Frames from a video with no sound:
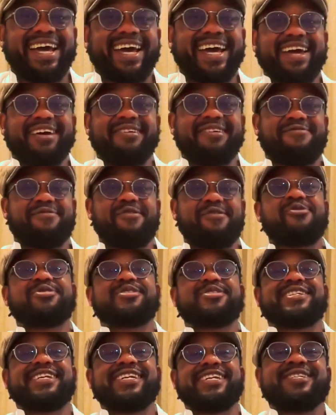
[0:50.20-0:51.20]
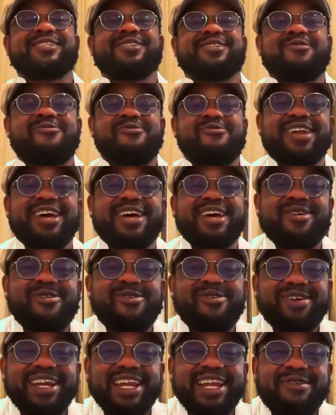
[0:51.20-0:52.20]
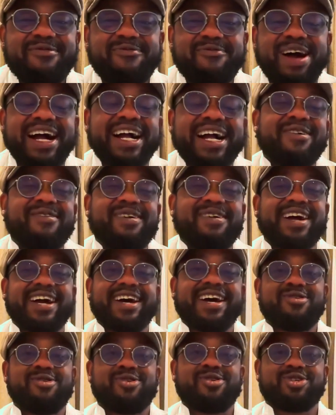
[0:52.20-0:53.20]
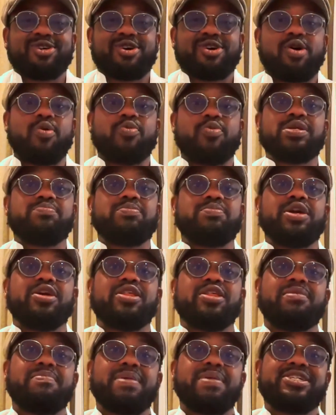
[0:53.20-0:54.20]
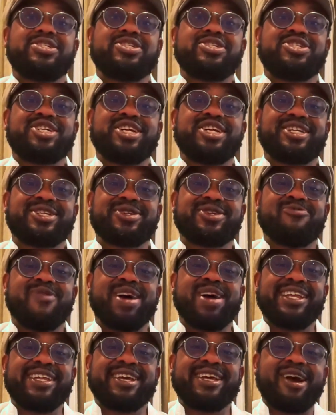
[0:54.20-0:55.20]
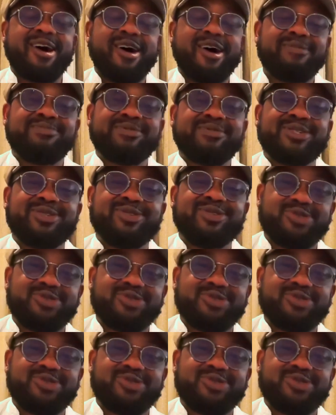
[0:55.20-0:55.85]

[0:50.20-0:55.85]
Hey folks, it's your one and only Wakawaka Doctor. Always bring you the best gist when it comes to